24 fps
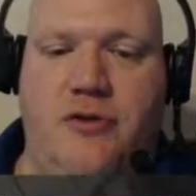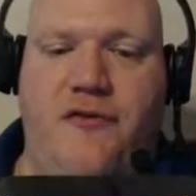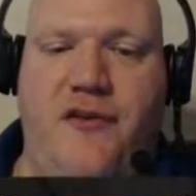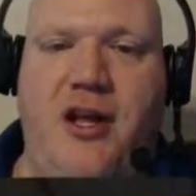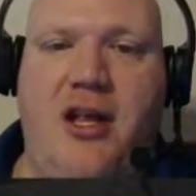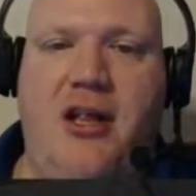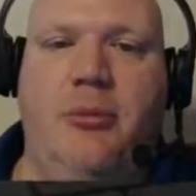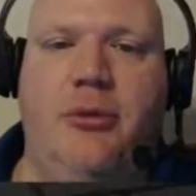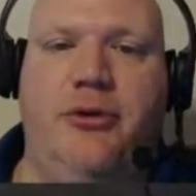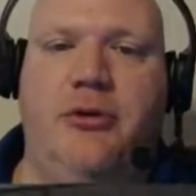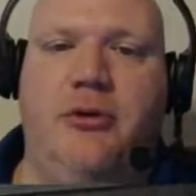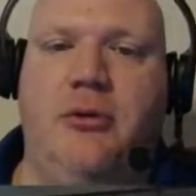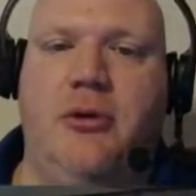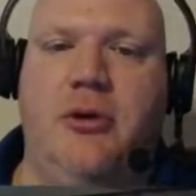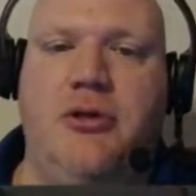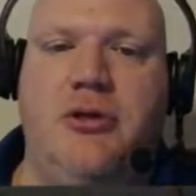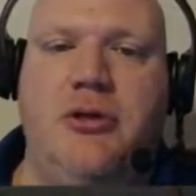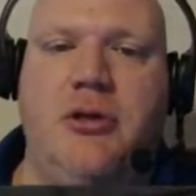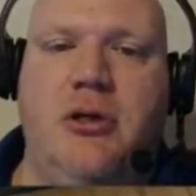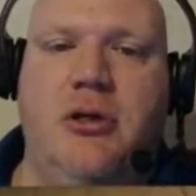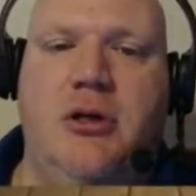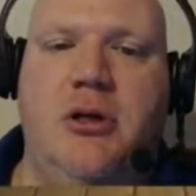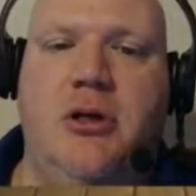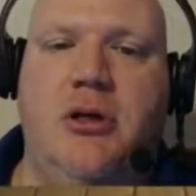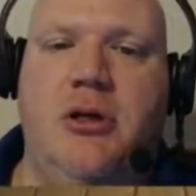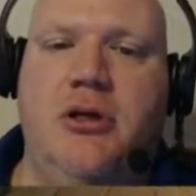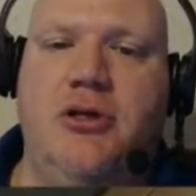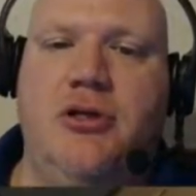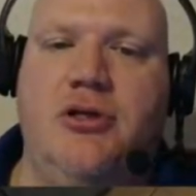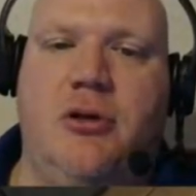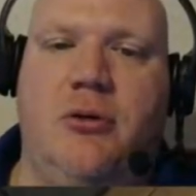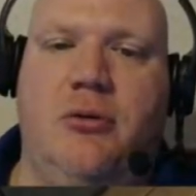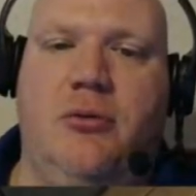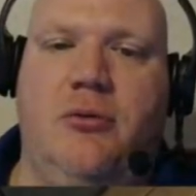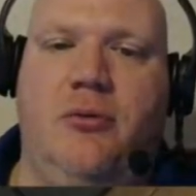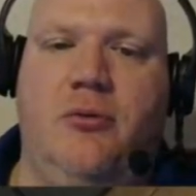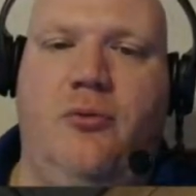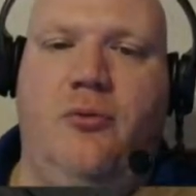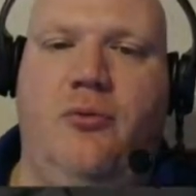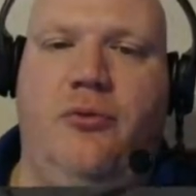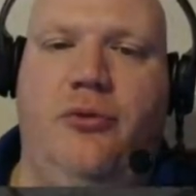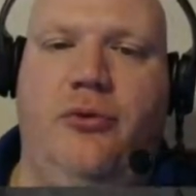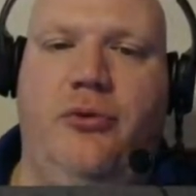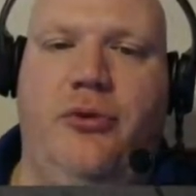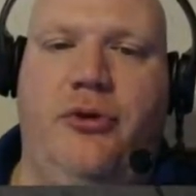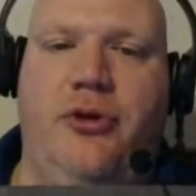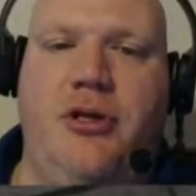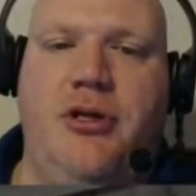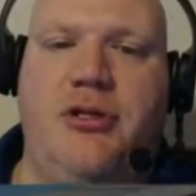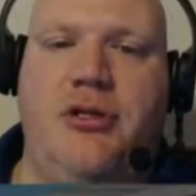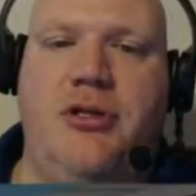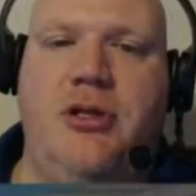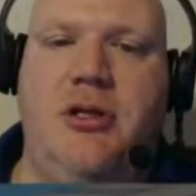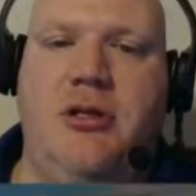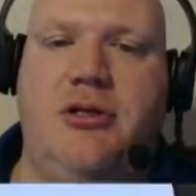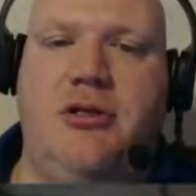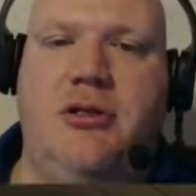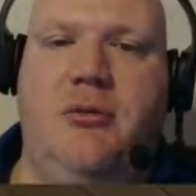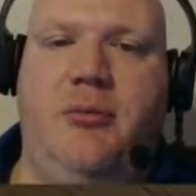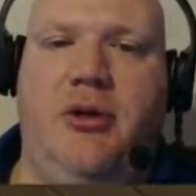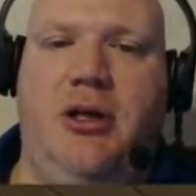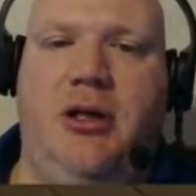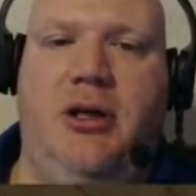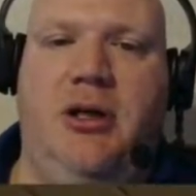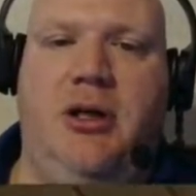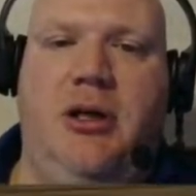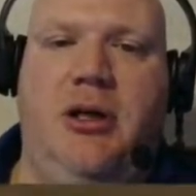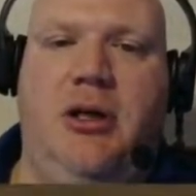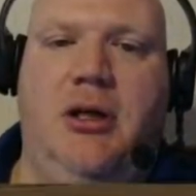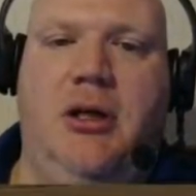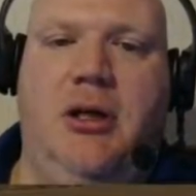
available to us. So this needs to be